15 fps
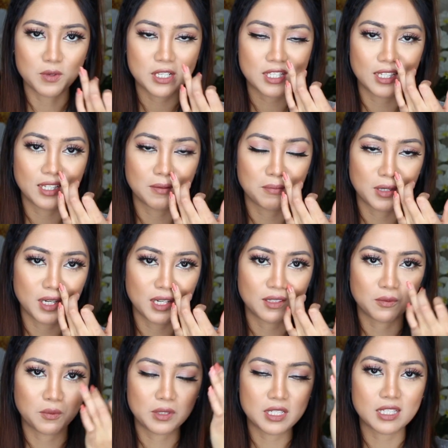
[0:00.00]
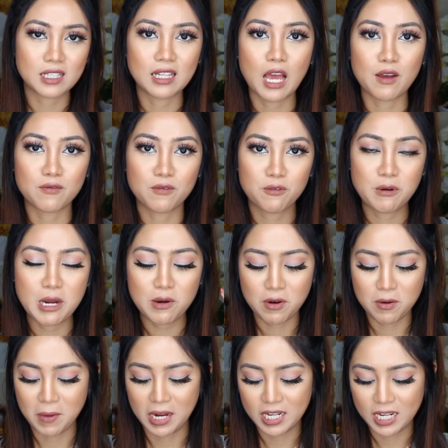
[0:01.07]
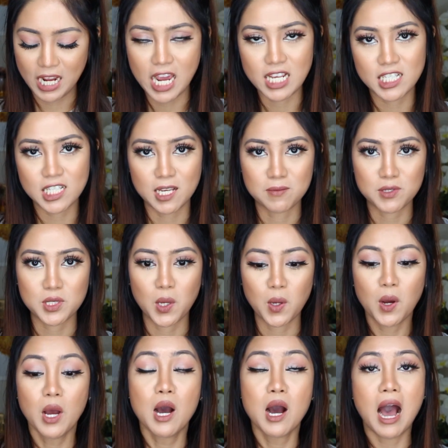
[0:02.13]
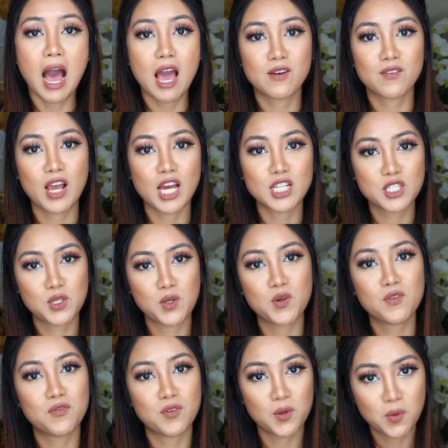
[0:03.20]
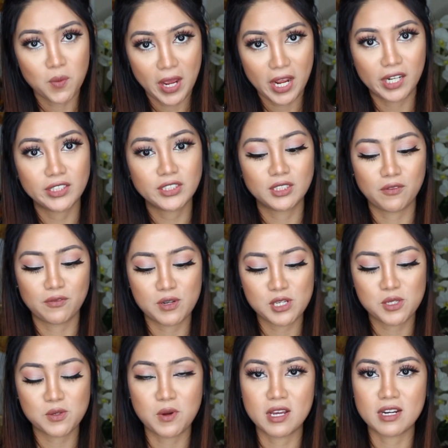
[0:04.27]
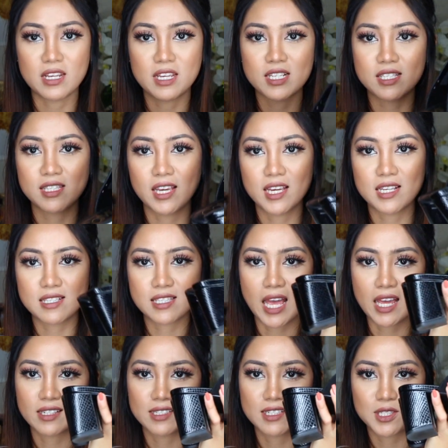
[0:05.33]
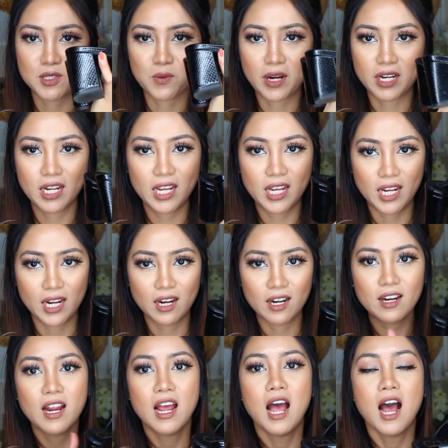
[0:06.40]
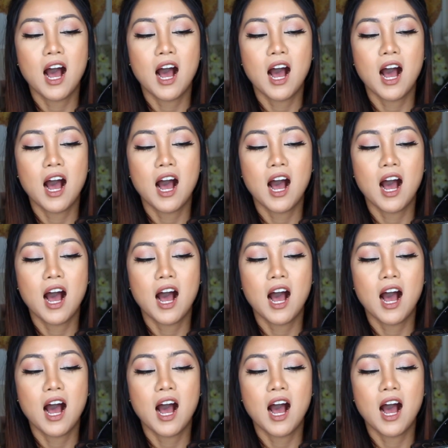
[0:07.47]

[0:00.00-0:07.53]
We still have 3 remaining items. So I've got 2 footwears. The first one is this sandals right here.